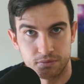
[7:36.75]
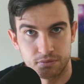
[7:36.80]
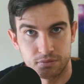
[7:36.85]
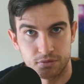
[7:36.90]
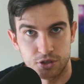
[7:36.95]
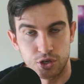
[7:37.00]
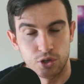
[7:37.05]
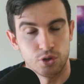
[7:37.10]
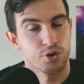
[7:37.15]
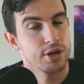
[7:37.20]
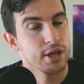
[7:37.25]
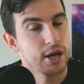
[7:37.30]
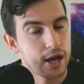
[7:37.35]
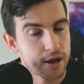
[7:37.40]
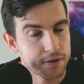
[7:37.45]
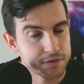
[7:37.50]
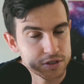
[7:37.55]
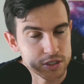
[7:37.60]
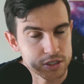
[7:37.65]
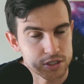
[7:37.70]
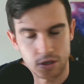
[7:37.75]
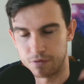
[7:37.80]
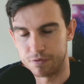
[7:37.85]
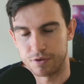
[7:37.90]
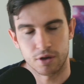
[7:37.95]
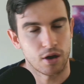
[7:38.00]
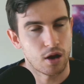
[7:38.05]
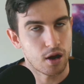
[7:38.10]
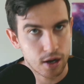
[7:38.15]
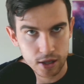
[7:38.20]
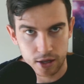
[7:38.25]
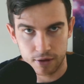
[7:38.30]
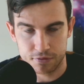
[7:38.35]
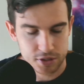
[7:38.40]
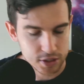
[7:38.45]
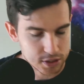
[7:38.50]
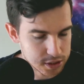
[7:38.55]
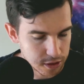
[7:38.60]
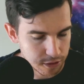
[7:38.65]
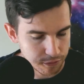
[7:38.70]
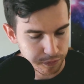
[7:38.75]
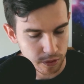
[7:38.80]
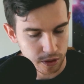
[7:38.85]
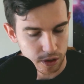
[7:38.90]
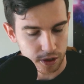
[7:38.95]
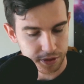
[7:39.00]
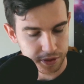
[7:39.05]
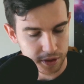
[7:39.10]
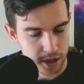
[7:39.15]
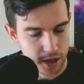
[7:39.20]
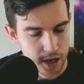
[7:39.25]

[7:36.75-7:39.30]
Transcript: You're looking after yourself. You've got high levels of self-worth.